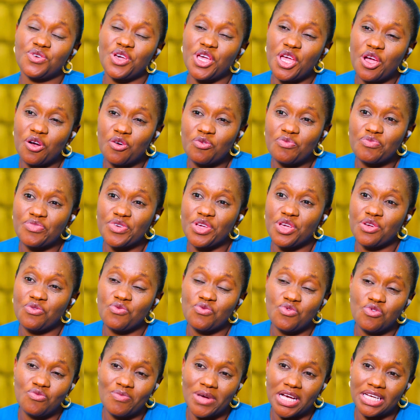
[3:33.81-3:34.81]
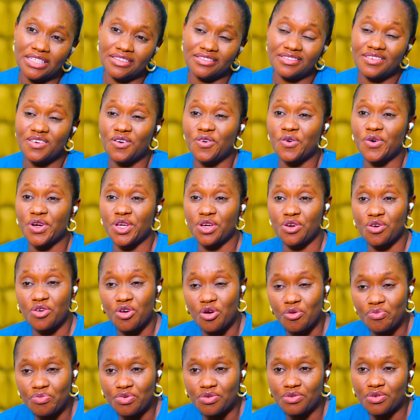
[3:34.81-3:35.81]
to help a woman or a
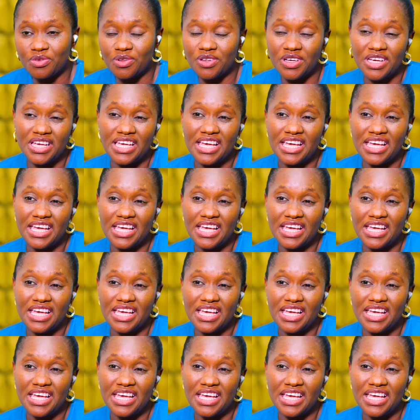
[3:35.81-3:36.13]
couple